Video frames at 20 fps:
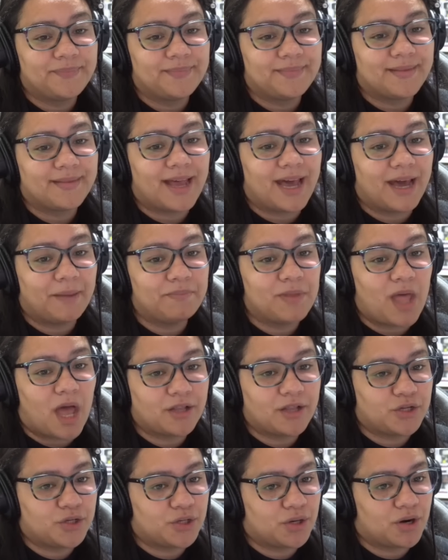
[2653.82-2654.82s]
I'm
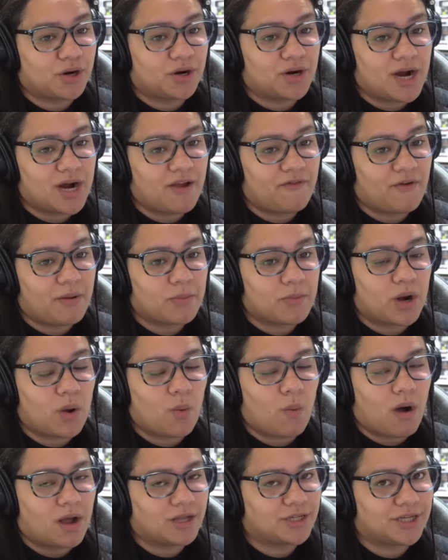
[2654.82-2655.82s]
not sure if I'm gonna
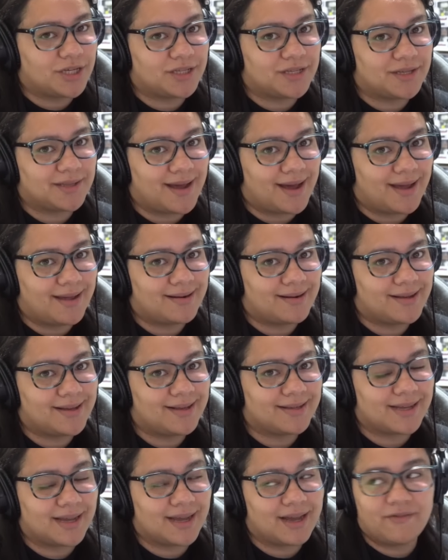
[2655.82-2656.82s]
watch it tonight
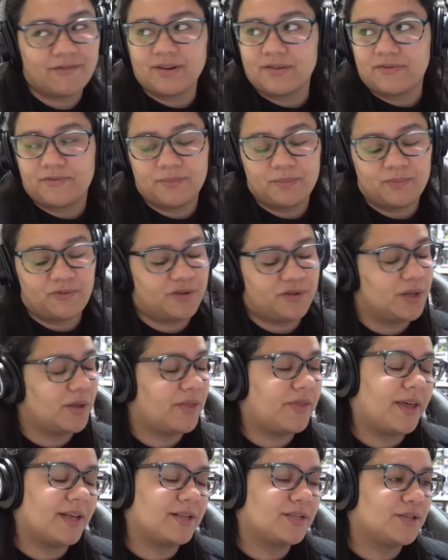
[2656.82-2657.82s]
because I have a few
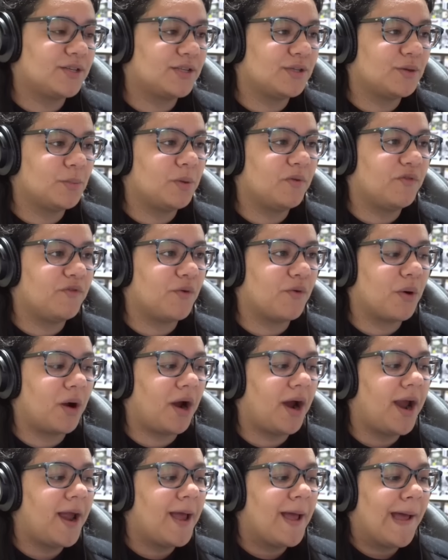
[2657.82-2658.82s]
things to do
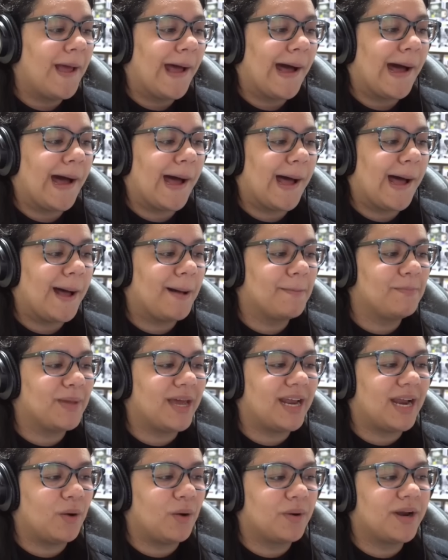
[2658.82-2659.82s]
before, um,
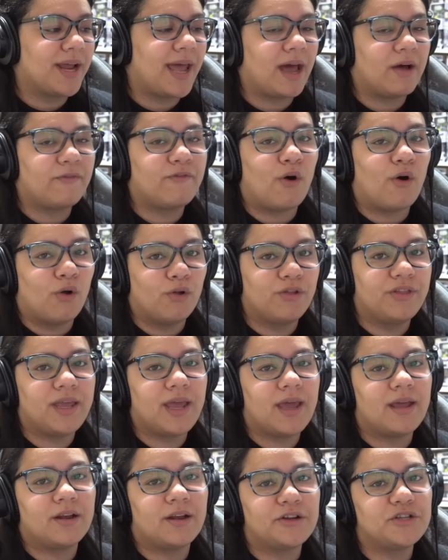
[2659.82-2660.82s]
and I want to have all the
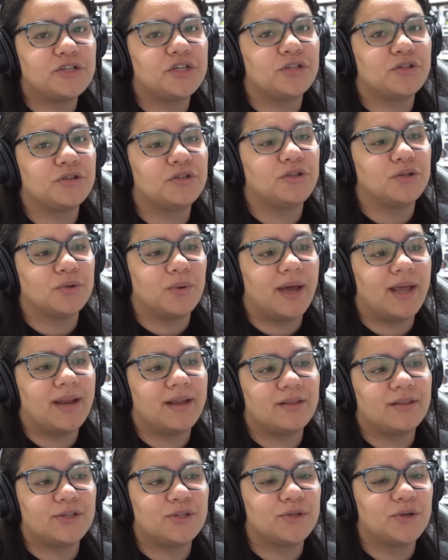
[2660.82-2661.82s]
energy to do it
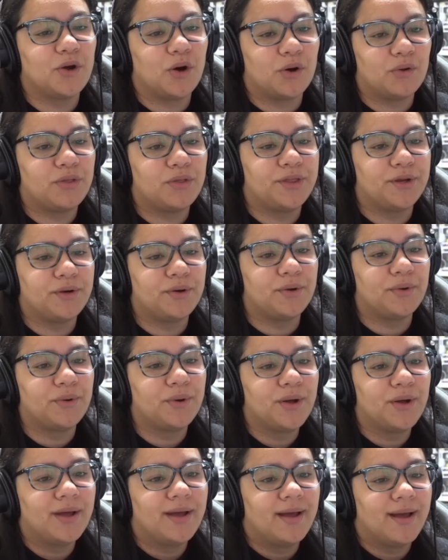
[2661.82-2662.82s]
and to go through
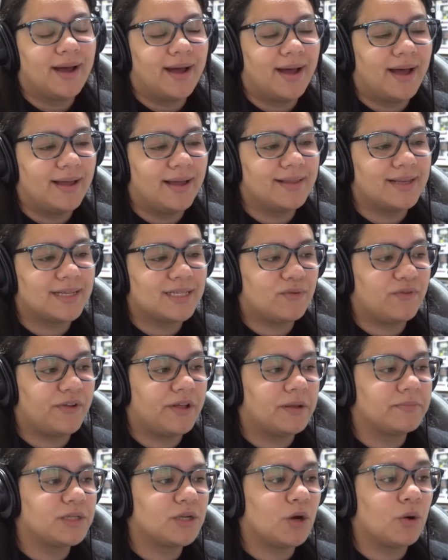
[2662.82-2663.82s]
uh, this
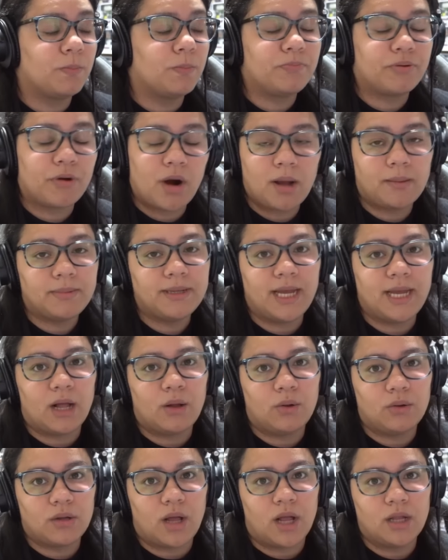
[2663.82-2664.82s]
film. So probably
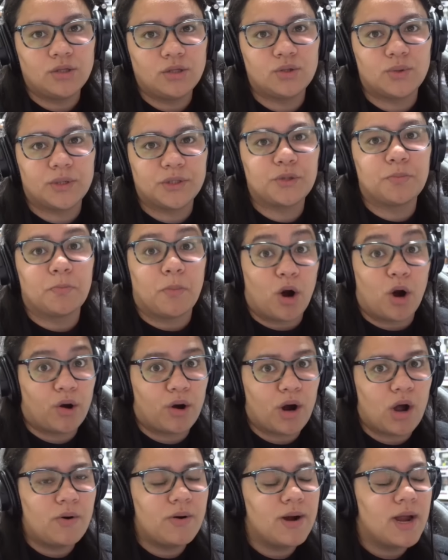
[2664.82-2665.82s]
I'll I'll do it
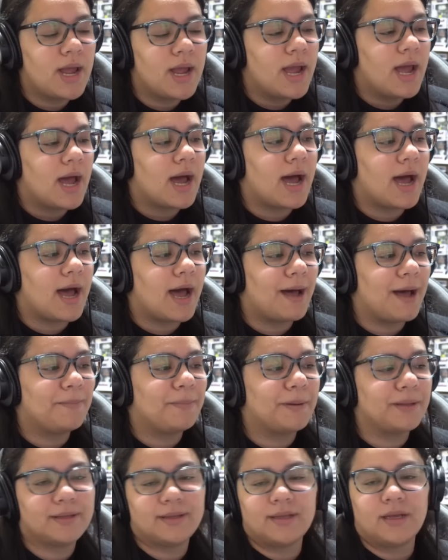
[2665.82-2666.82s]
tomorrow. Uh,
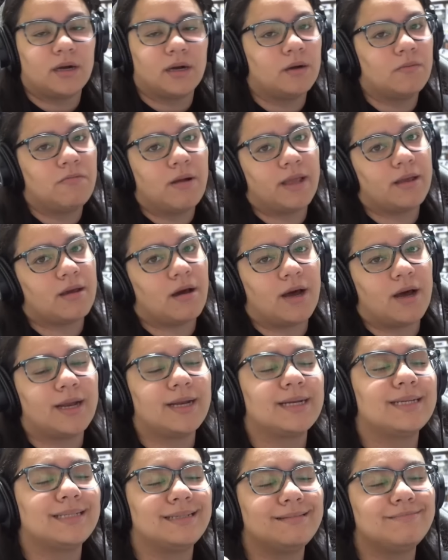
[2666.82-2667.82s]
but oh my god,
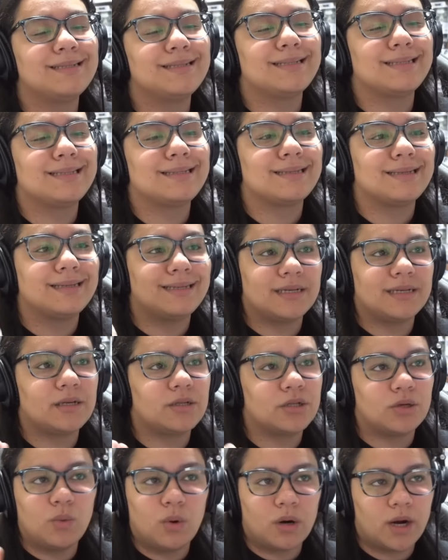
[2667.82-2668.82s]
I am excited!
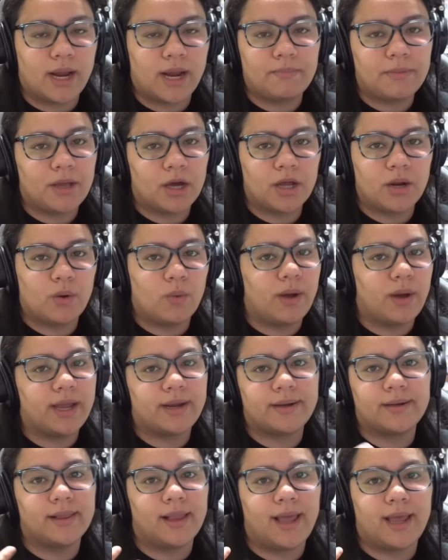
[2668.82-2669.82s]
Don't worry, I'm not gonna
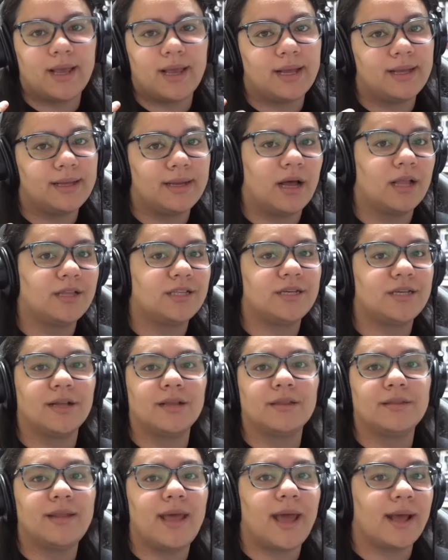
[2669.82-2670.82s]
wait like until
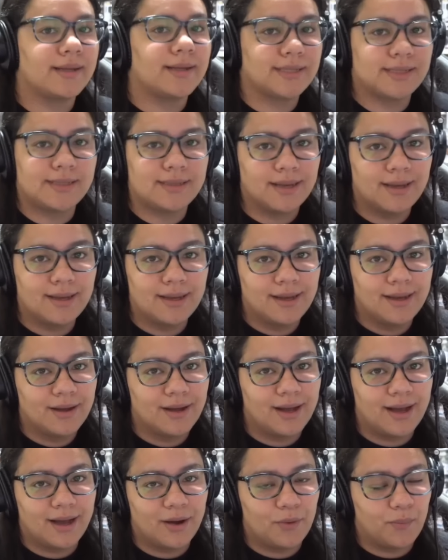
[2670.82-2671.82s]
next
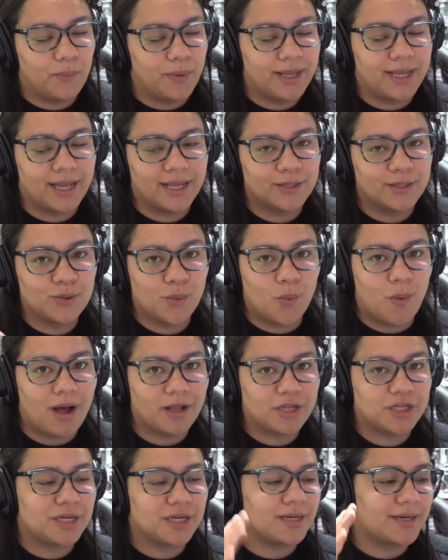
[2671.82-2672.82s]
uh, weekend to
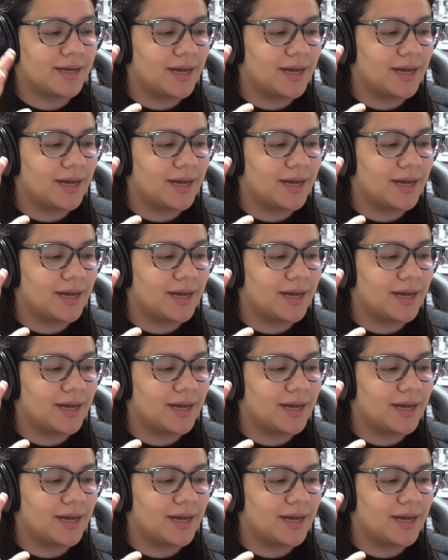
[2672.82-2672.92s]
watch it.